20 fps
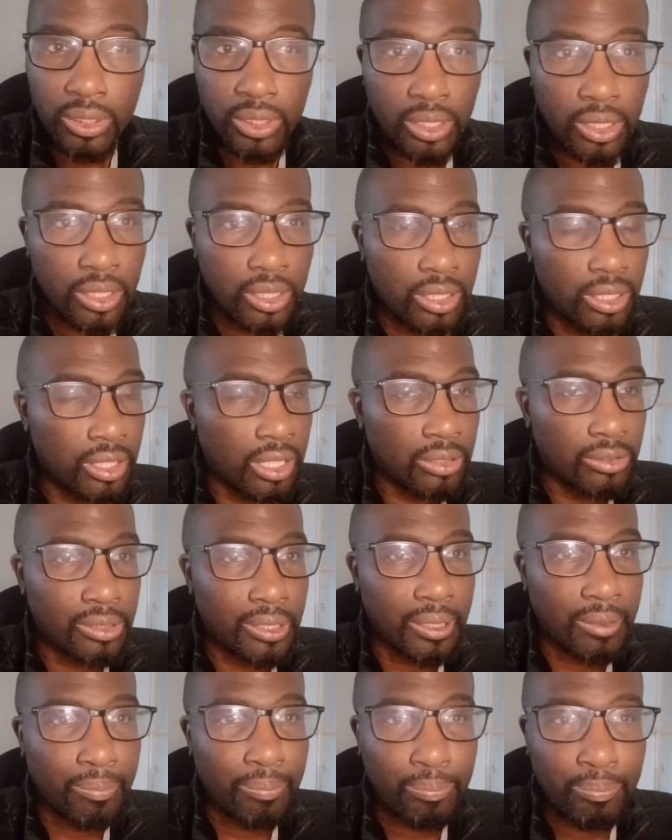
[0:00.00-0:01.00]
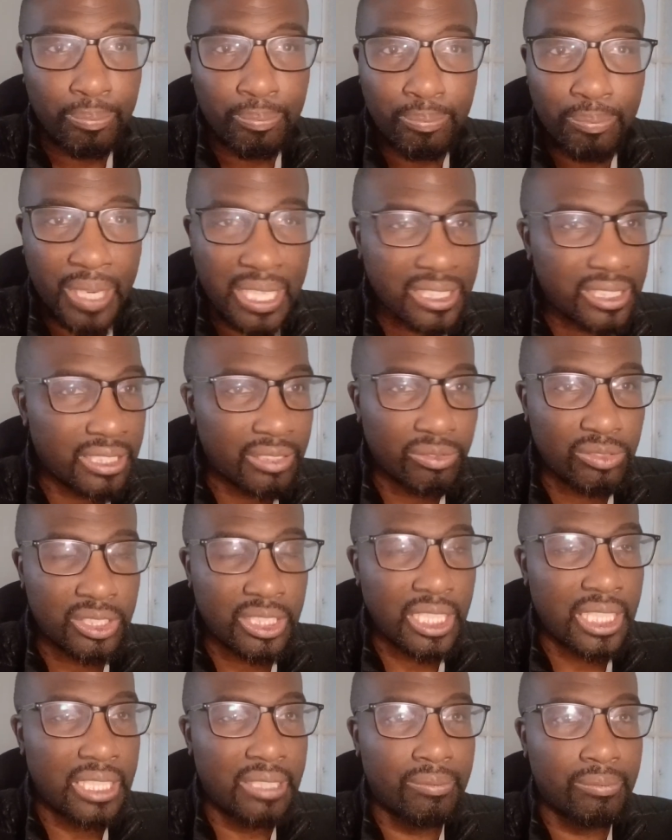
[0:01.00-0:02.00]
He could go to a massive
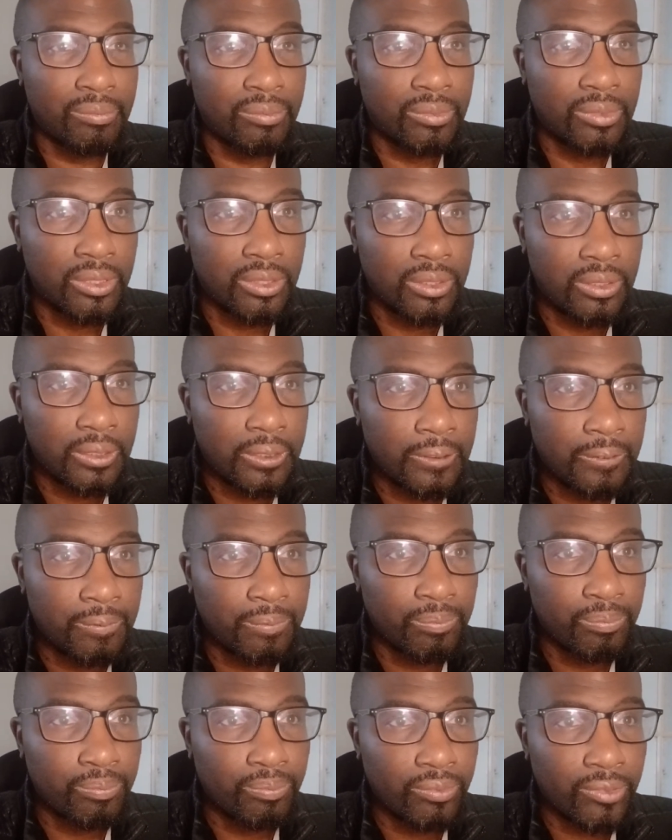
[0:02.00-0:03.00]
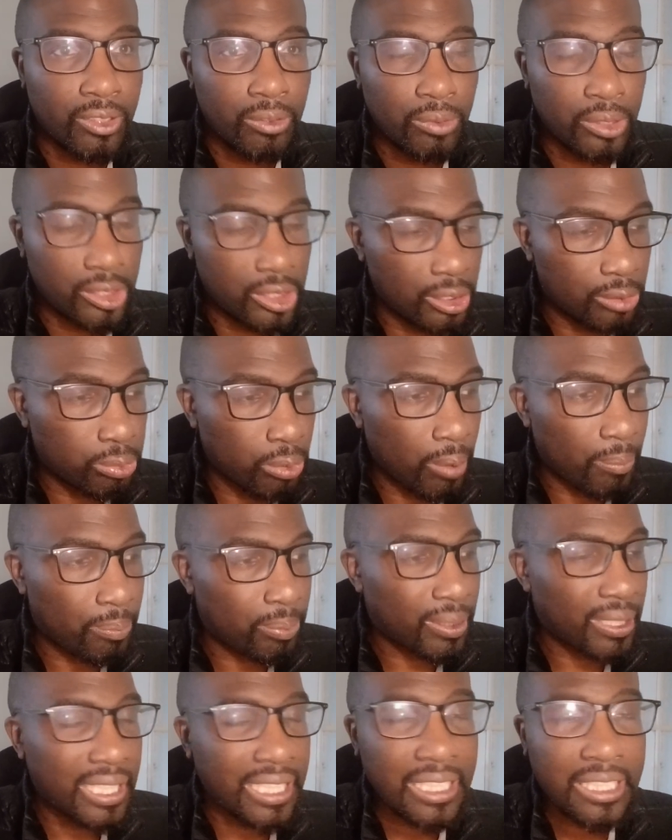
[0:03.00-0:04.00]
team, which is what
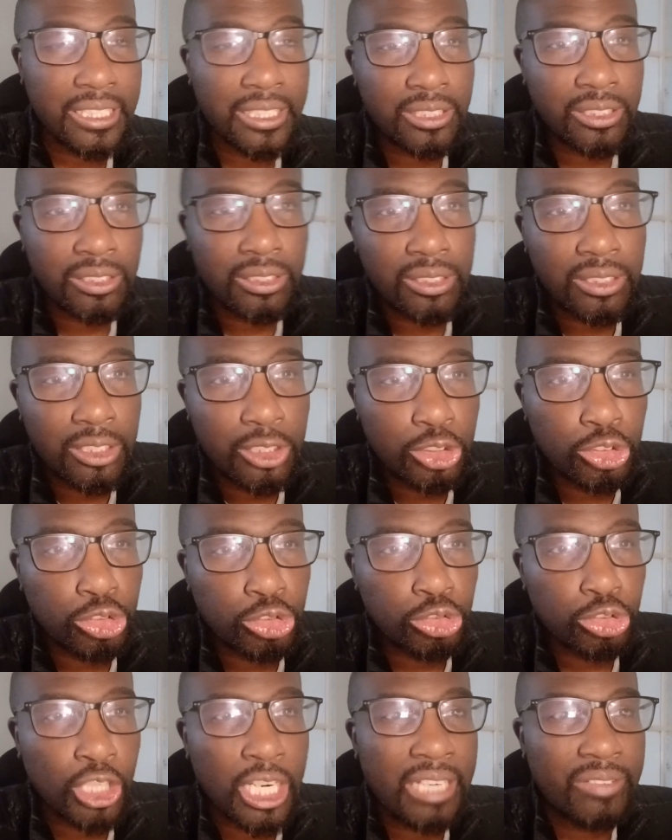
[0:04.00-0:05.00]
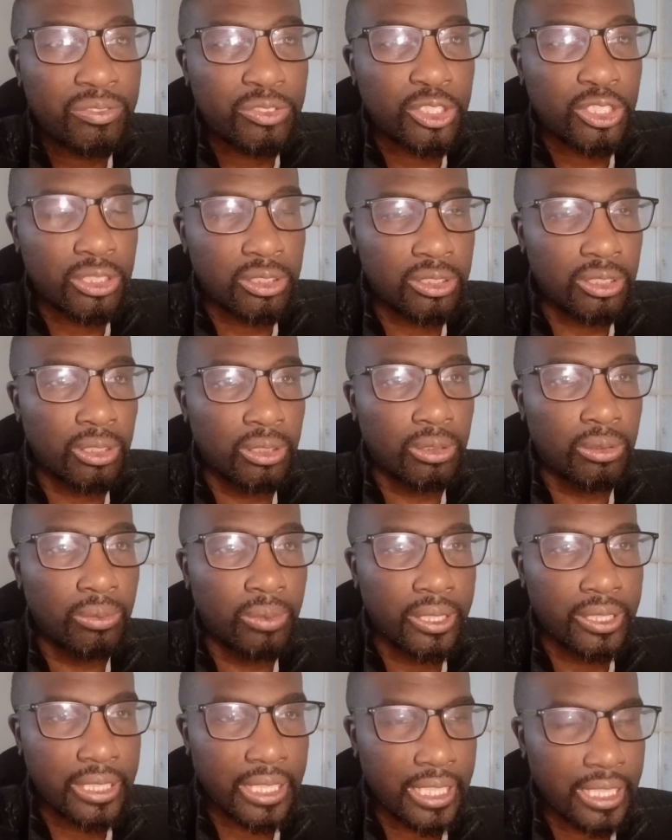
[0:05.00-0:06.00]
players strive to do
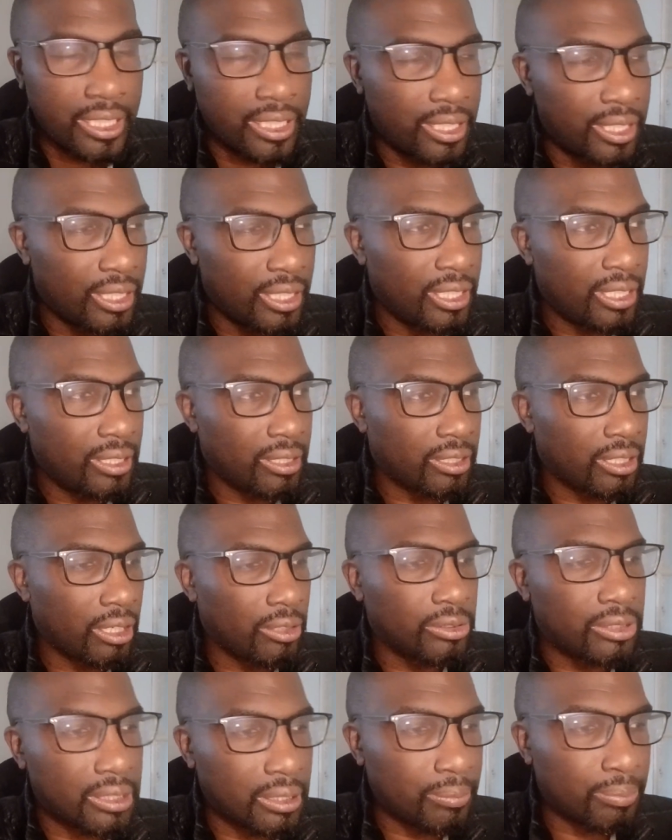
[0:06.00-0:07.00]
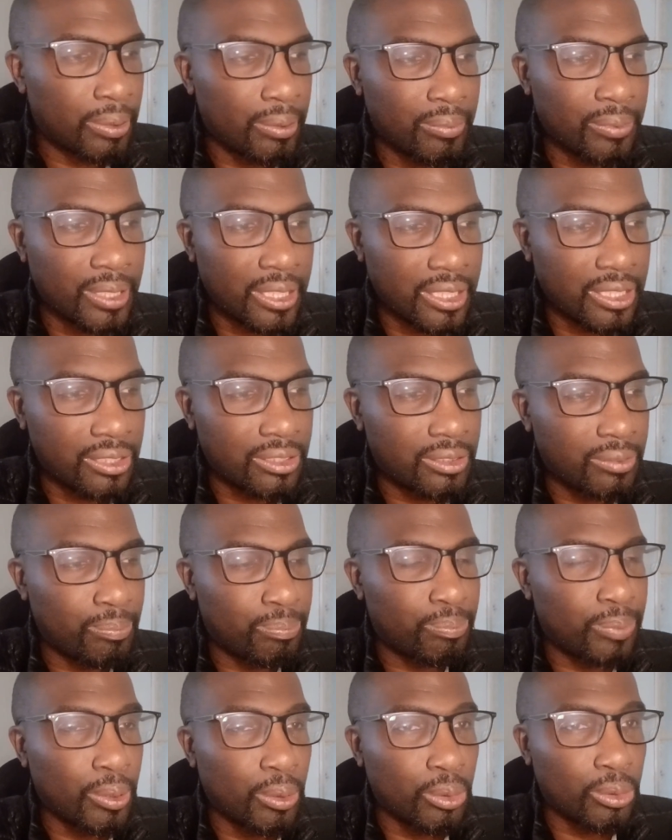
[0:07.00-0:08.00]
when they go to the Premier League.
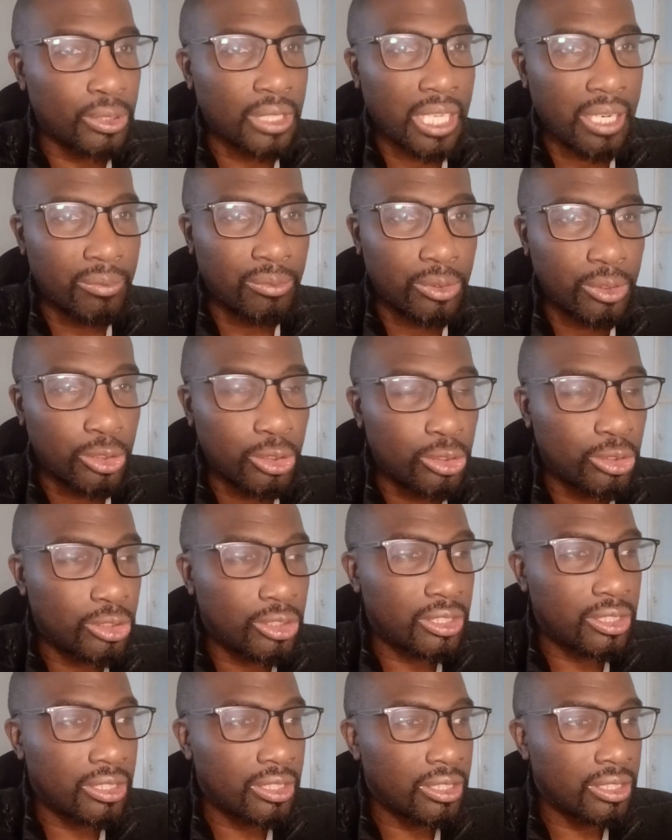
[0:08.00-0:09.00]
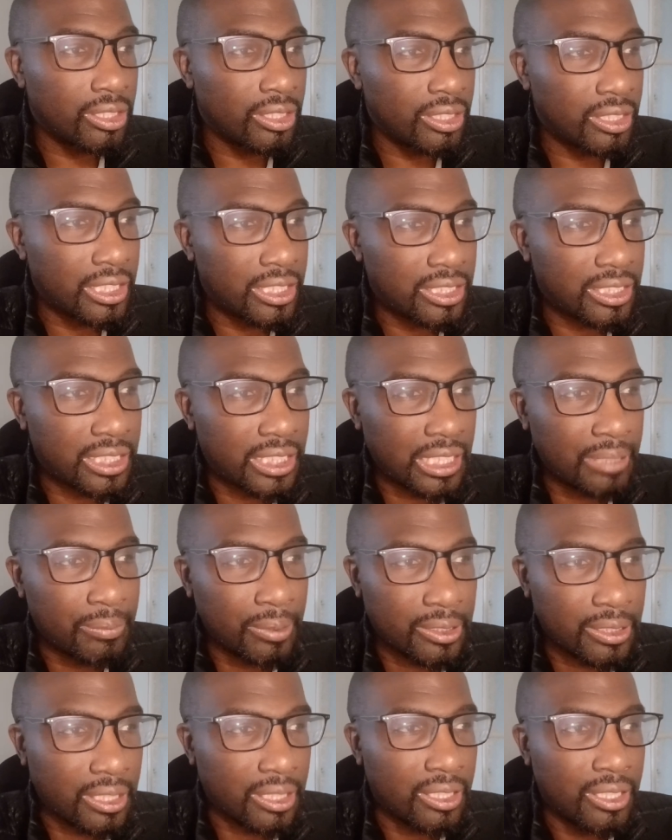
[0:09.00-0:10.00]
Build up, use this team
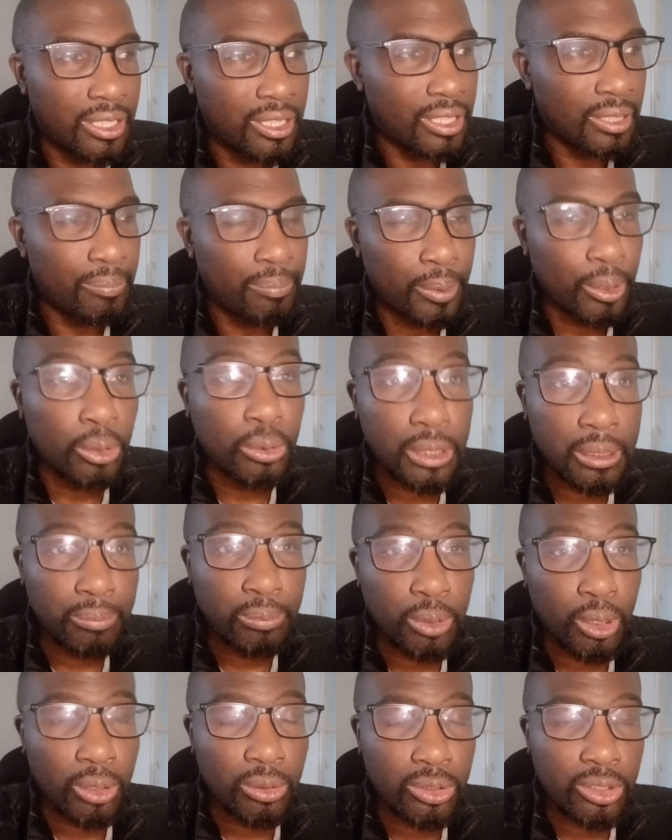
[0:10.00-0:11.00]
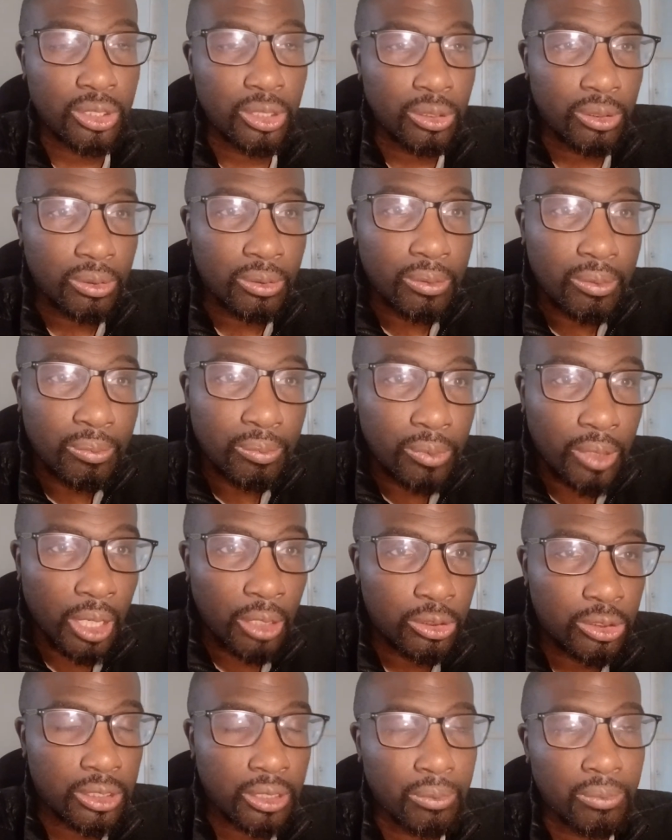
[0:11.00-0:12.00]
as a building block to
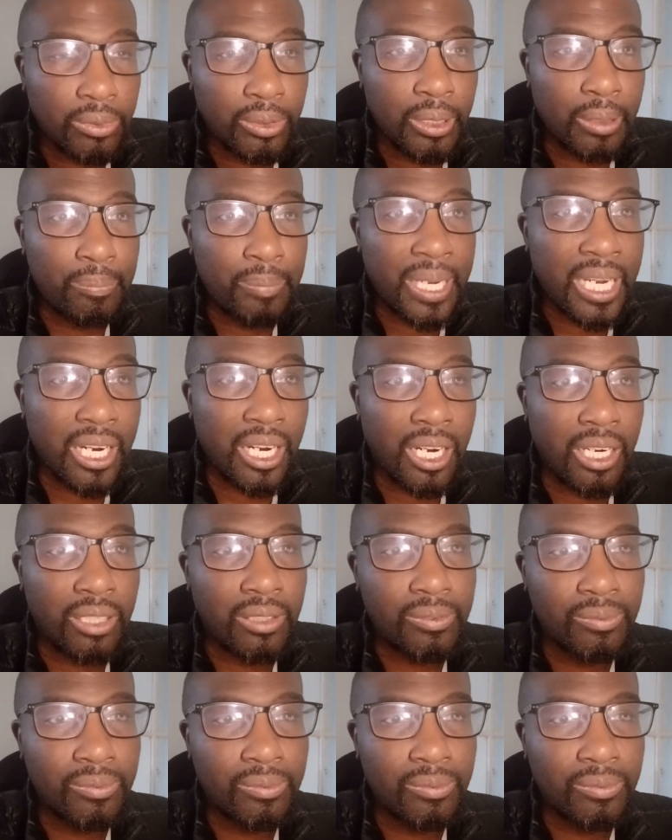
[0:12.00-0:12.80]
go somewhere better.